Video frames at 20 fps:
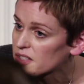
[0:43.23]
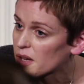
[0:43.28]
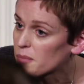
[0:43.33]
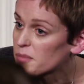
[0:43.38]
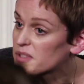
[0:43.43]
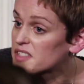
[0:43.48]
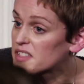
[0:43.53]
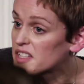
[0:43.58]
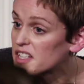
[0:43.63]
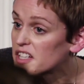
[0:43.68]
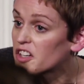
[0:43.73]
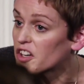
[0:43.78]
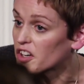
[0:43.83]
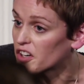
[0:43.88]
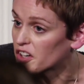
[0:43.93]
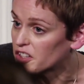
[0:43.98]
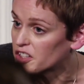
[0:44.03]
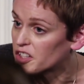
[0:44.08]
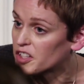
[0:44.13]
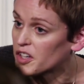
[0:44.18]
I'm a
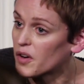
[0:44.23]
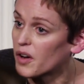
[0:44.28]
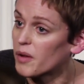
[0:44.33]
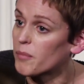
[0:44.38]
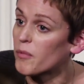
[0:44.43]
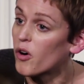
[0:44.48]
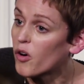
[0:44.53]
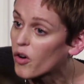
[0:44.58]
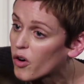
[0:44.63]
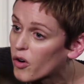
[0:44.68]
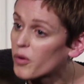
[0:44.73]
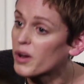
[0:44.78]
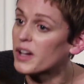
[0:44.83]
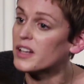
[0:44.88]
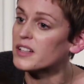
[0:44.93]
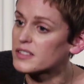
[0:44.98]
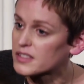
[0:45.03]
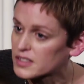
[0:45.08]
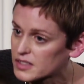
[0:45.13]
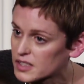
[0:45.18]
seeker, you know, I'm
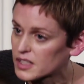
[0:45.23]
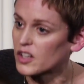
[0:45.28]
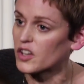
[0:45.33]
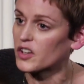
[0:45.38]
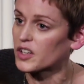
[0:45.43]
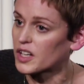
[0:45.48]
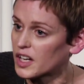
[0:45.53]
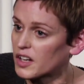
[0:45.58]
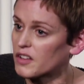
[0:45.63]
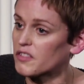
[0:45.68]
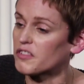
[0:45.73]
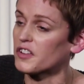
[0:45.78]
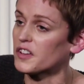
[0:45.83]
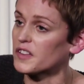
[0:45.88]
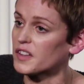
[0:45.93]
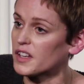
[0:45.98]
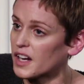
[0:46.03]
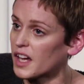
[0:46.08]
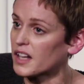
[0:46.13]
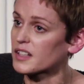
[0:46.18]
always looking for
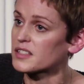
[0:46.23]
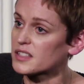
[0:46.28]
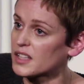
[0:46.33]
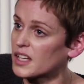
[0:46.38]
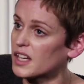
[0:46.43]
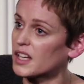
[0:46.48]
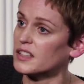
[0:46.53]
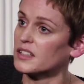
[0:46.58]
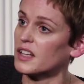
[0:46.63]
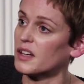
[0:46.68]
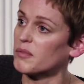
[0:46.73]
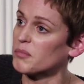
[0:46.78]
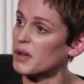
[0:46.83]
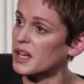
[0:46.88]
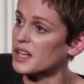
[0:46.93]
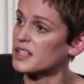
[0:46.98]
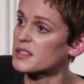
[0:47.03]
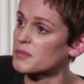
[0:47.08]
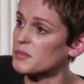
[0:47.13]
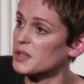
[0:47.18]
the next thing that
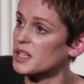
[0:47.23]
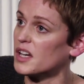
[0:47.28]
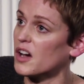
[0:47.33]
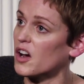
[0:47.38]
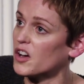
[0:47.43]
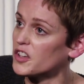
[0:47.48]
makes me